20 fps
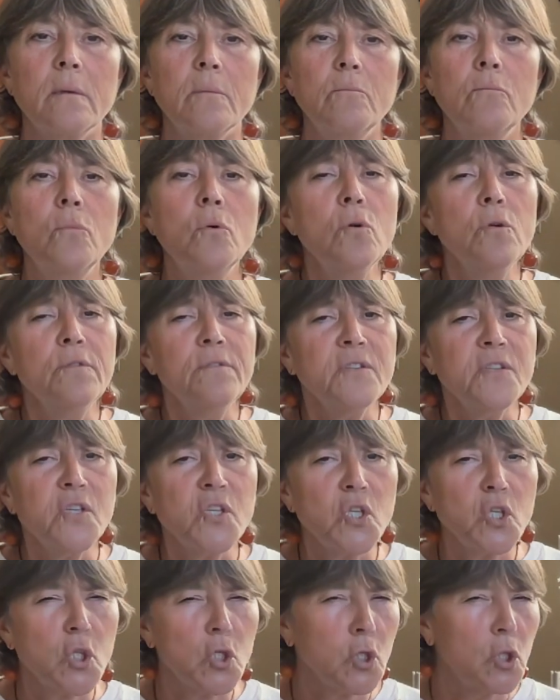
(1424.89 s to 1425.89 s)
Move
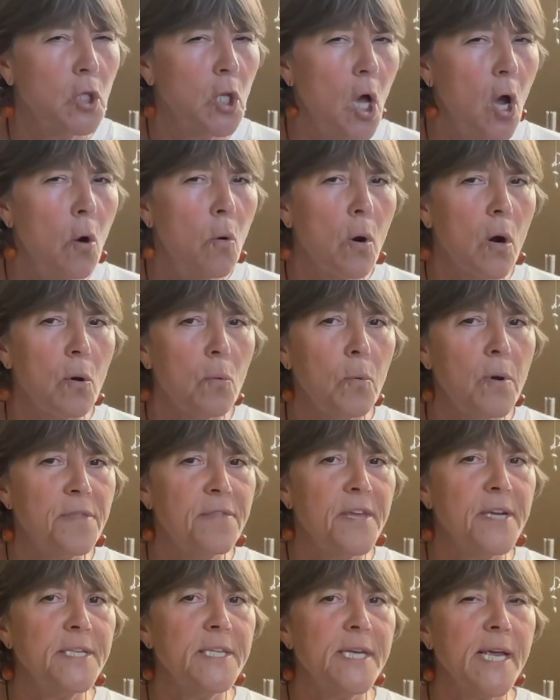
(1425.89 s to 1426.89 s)
slower
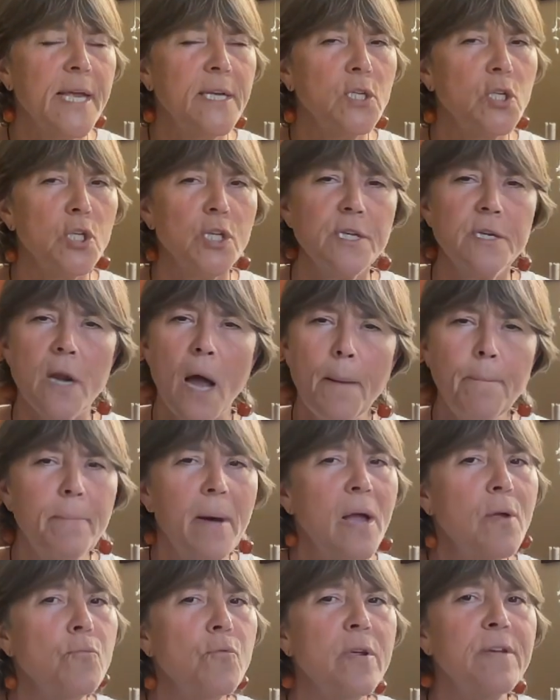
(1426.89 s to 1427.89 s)
with intention, not
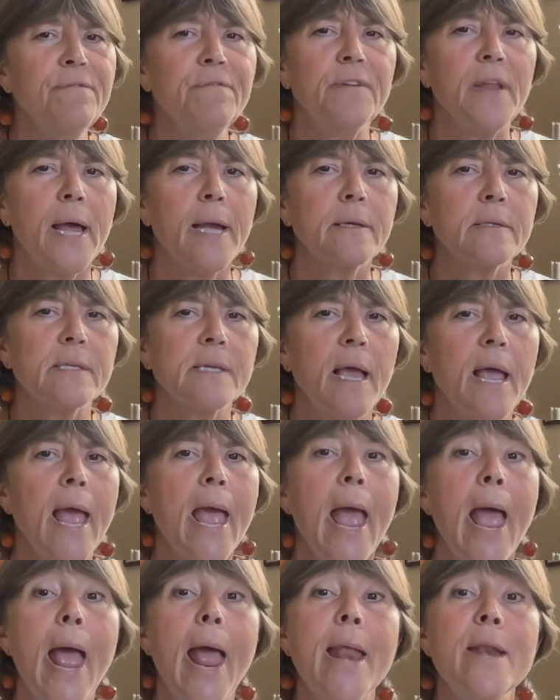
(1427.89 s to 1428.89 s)
by reflex,
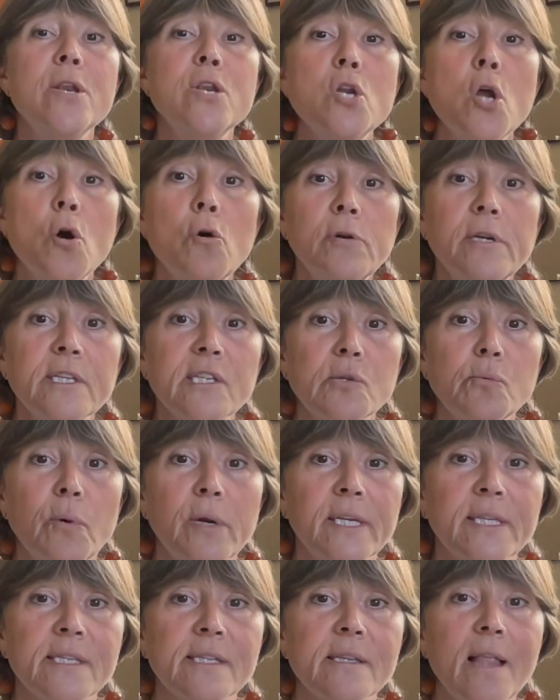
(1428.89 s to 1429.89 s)
and notice
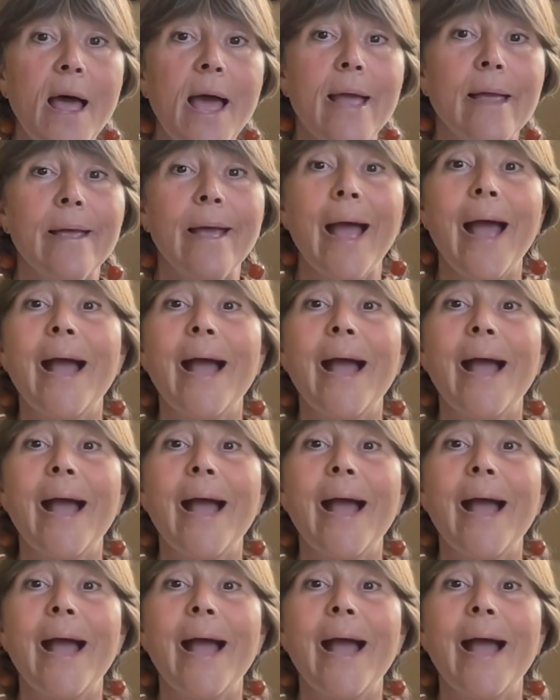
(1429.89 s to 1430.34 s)
what it's like.